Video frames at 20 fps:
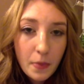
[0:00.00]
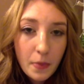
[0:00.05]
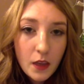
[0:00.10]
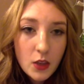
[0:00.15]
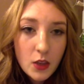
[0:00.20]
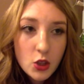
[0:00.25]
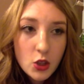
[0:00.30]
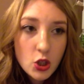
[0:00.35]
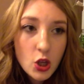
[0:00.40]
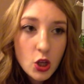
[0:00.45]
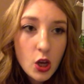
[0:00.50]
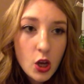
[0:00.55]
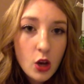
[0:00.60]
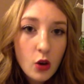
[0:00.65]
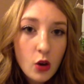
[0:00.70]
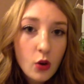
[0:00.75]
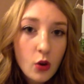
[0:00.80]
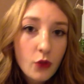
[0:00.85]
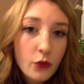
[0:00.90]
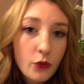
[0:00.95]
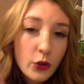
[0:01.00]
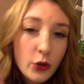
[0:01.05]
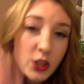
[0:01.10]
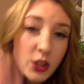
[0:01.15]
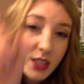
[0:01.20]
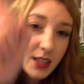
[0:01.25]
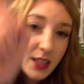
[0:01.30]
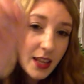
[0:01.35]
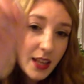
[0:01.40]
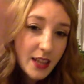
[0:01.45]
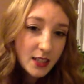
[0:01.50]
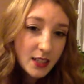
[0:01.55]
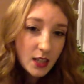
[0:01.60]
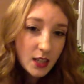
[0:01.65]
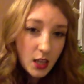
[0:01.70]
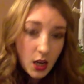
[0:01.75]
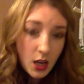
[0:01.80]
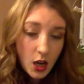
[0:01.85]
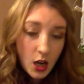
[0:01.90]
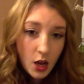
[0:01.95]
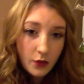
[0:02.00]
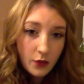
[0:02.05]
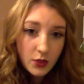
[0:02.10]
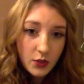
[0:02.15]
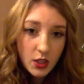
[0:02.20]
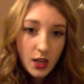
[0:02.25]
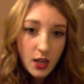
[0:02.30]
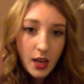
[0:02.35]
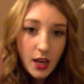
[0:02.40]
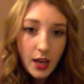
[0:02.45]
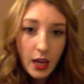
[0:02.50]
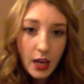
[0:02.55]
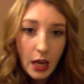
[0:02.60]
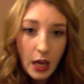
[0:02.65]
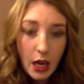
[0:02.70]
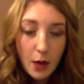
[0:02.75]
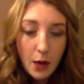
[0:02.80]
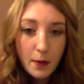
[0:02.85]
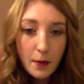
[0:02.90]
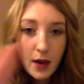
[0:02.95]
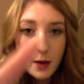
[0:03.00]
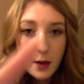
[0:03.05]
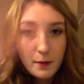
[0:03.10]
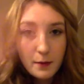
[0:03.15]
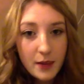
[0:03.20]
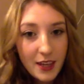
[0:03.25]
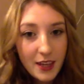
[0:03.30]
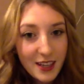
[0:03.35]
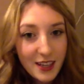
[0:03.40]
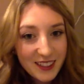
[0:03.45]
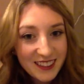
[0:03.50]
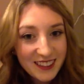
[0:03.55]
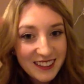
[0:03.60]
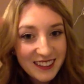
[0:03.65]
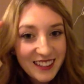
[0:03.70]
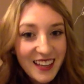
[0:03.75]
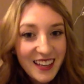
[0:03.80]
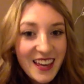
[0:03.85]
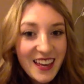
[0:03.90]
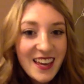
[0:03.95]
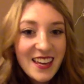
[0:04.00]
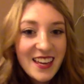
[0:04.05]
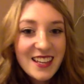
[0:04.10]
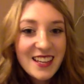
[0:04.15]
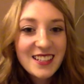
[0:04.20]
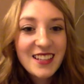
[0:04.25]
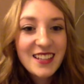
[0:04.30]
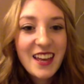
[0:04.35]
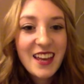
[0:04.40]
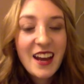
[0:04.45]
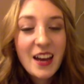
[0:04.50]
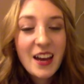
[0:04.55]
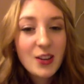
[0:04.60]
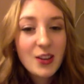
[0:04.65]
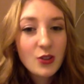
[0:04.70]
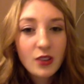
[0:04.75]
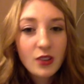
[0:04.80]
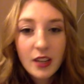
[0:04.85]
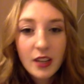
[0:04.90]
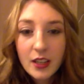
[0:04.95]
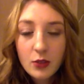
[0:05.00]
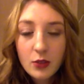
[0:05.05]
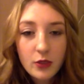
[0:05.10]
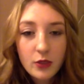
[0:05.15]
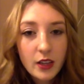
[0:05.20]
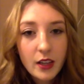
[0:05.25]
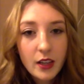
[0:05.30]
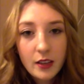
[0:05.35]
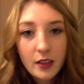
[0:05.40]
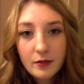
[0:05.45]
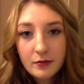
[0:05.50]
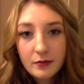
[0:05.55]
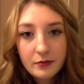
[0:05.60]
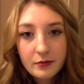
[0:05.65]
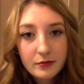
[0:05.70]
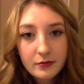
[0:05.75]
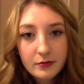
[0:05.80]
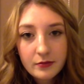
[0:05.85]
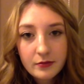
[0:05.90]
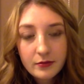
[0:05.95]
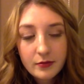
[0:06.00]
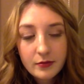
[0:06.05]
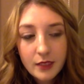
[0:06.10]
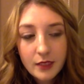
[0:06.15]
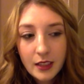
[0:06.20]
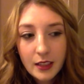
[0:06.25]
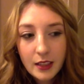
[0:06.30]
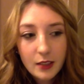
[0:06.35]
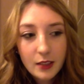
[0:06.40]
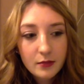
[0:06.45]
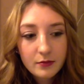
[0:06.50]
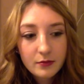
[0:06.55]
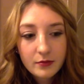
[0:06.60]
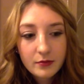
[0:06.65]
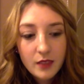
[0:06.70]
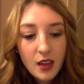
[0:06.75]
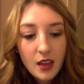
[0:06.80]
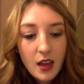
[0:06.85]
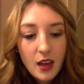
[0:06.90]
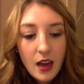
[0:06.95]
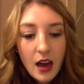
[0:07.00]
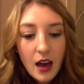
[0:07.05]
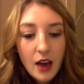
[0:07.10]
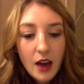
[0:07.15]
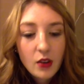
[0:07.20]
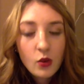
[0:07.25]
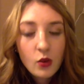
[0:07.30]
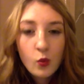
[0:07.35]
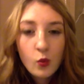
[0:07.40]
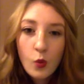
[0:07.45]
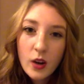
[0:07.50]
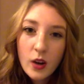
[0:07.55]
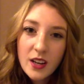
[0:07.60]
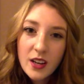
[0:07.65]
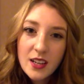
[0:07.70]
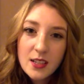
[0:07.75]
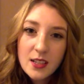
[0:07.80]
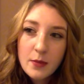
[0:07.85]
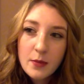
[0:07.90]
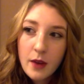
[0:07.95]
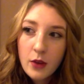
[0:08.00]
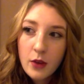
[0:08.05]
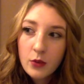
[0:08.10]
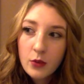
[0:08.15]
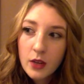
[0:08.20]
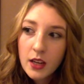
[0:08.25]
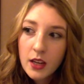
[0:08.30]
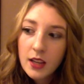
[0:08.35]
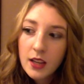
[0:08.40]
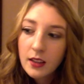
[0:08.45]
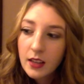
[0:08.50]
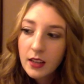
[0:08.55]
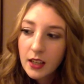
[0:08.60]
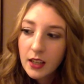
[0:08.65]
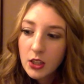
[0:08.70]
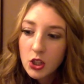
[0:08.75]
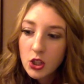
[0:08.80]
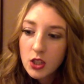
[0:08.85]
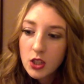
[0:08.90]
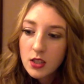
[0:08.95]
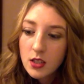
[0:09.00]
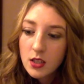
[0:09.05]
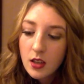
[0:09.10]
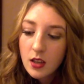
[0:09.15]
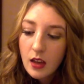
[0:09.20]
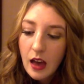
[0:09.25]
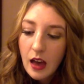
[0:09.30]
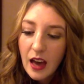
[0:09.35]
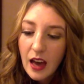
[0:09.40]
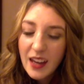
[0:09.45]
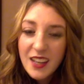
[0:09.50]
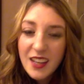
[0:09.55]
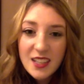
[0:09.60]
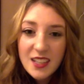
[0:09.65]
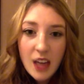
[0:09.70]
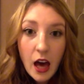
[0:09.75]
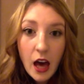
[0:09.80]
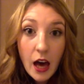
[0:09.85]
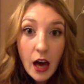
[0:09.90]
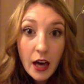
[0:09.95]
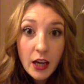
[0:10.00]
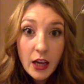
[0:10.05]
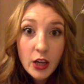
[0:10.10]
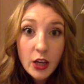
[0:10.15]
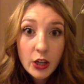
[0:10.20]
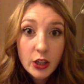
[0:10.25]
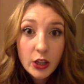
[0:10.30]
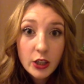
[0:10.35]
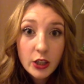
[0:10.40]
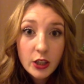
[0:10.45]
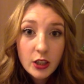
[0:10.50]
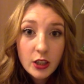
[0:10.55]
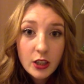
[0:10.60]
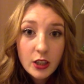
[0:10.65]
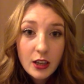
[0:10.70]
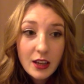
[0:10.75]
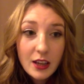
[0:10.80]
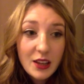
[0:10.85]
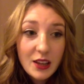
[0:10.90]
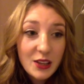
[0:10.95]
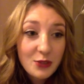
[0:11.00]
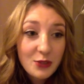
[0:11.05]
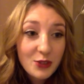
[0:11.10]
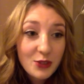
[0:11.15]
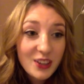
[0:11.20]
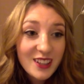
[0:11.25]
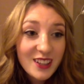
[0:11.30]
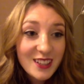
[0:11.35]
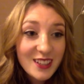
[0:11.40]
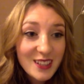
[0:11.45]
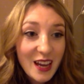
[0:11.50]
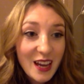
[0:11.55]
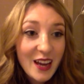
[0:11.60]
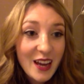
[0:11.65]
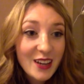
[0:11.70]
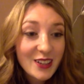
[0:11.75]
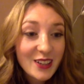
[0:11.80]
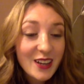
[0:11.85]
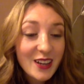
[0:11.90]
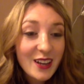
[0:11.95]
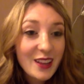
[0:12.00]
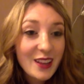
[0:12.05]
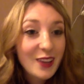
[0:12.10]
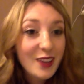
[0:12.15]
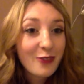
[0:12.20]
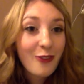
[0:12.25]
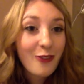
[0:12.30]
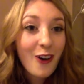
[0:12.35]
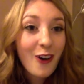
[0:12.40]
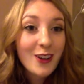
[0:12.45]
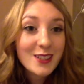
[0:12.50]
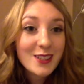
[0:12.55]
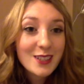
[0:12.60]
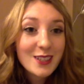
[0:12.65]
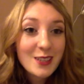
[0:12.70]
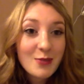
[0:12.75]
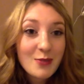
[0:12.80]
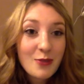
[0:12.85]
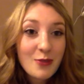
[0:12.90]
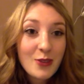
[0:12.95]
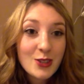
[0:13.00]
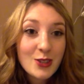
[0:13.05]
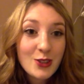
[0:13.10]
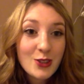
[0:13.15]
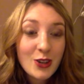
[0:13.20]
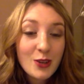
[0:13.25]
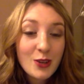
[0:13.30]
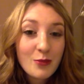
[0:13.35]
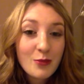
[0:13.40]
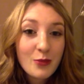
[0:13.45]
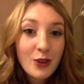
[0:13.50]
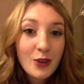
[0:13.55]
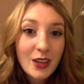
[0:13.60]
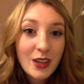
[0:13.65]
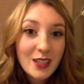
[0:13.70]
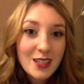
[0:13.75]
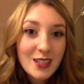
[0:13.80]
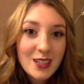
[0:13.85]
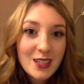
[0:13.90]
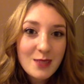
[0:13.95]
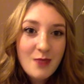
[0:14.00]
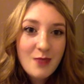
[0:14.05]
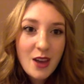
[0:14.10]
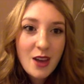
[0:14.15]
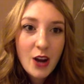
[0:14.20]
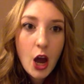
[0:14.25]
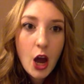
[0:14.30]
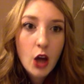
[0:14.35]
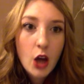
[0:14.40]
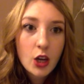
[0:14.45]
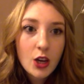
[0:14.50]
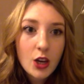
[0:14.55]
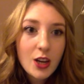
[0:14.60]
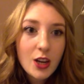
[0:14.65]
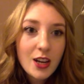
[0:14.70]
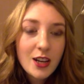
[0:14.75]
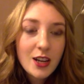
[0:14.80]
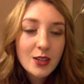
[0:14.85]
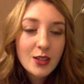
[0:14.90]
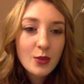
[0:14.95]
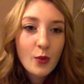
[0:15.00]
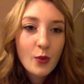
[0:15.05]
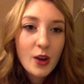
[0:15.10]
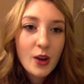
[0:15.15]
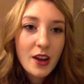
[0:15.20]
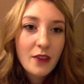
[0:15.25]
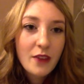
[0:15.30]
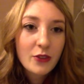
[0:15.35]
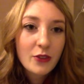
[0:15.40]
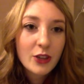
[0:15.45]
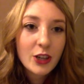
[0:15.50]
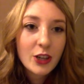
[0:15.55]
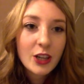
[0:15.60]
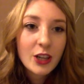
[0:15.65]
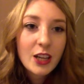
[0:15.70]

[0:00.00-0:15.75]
So first lesson of today about me is that I don't like reading. Like, I don't know what it is about reading. Like, it just, I get tired. I'm like really tired. I like fall asleep if I start a book. It doesn't matter how good it is or whatever.